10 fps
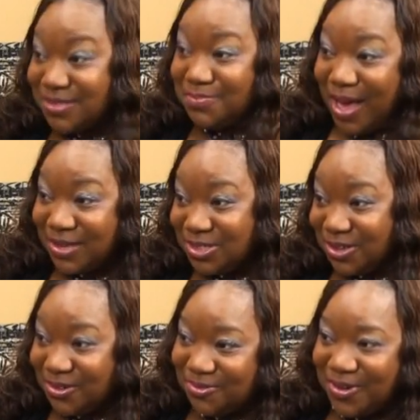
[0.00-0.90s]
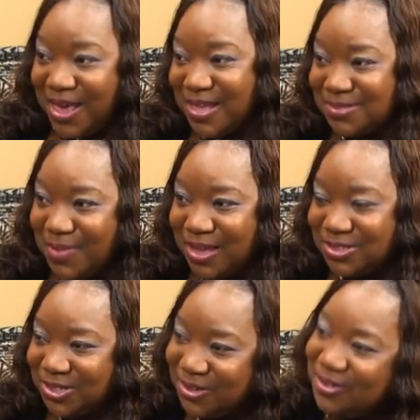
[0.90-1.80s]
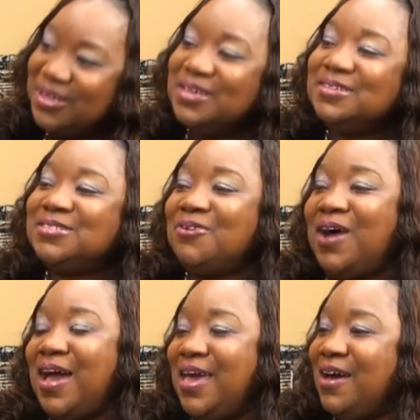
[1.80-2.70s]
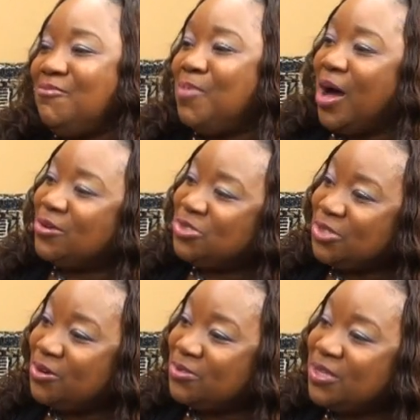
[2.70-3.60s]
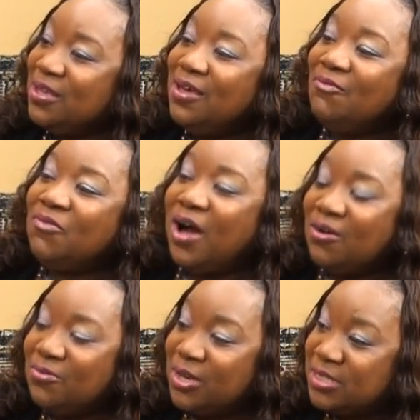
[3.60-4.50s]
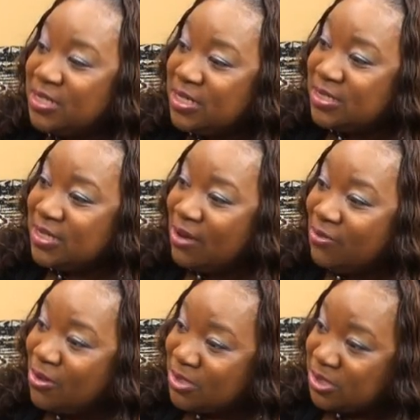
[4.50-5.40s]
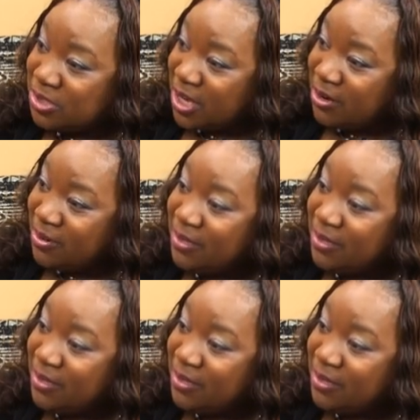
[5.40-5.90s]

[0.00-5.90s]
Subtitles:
my shirt? Where's my shirt? So I have ball shirts for our residents at Rosa Sharon,